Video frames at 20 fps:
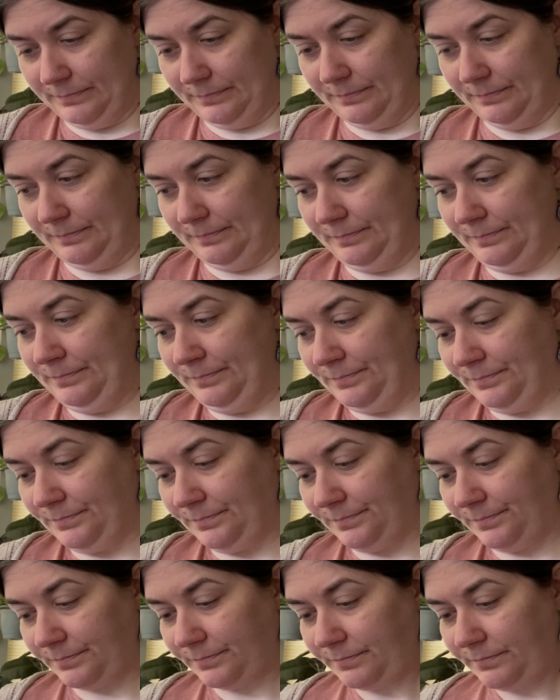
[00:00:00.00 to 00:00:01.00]

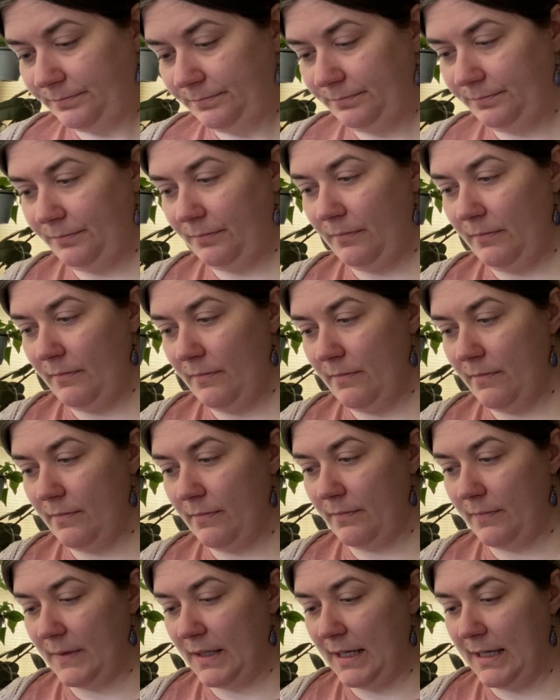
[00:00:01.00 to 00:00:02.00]

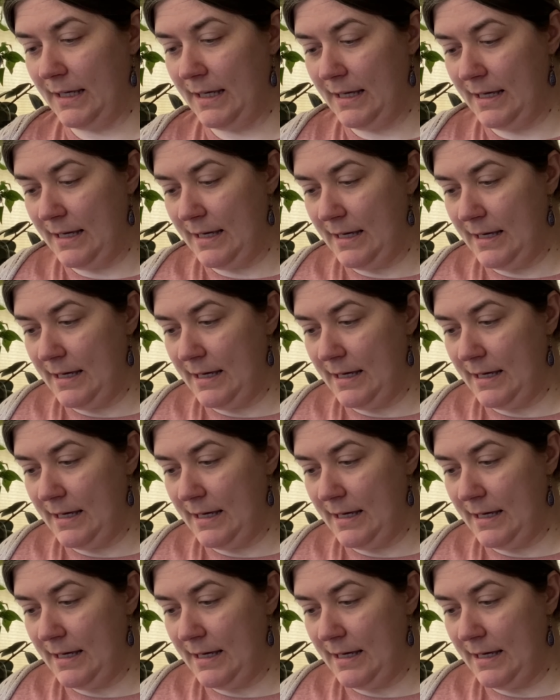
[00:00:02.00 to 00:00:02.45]
(silence)